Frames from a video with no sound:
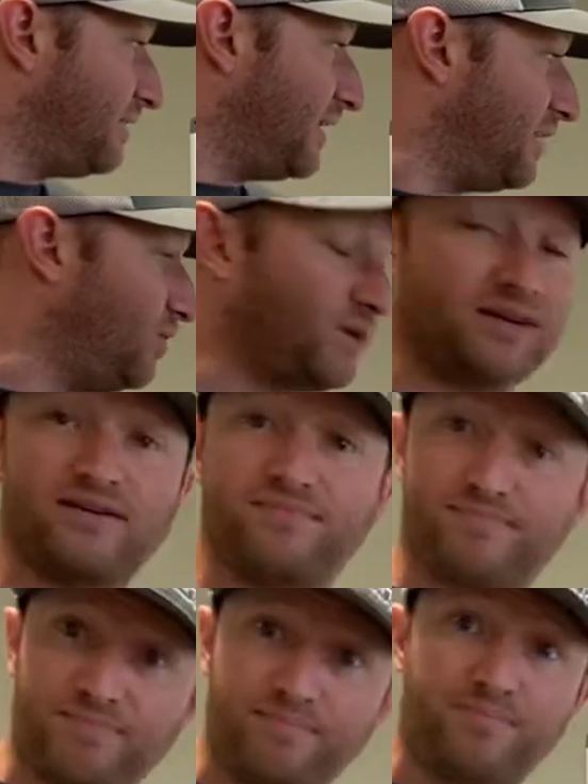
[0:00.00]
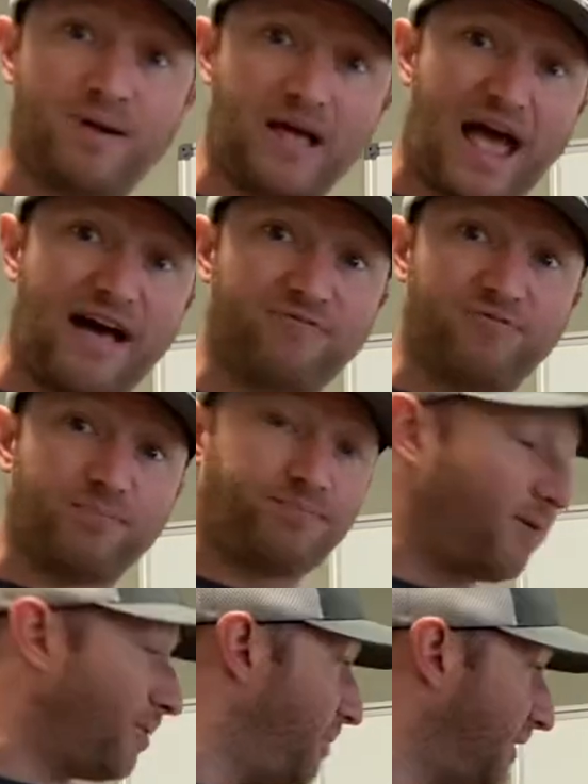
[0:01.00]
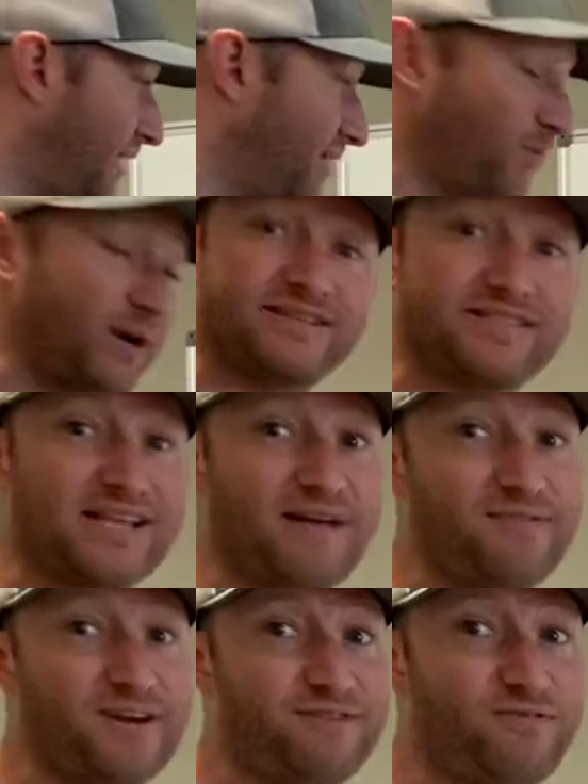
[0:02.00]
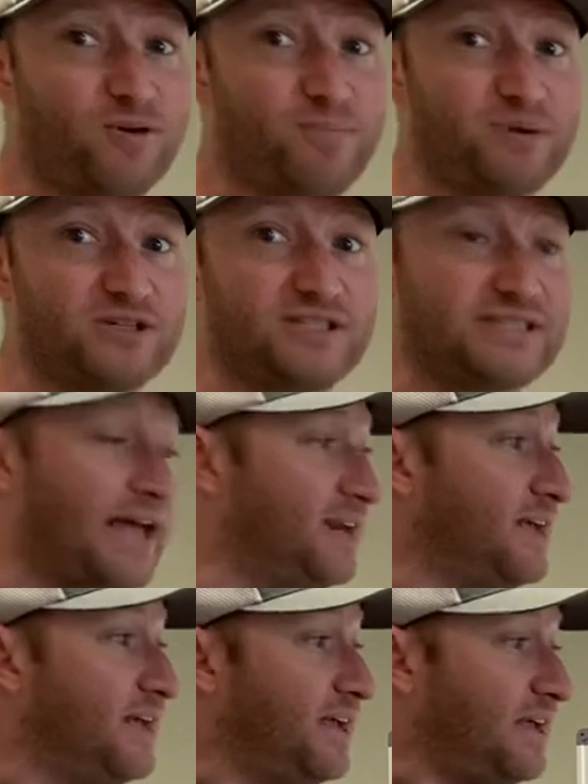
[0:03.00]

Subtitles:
that you can have the probability of winning 74%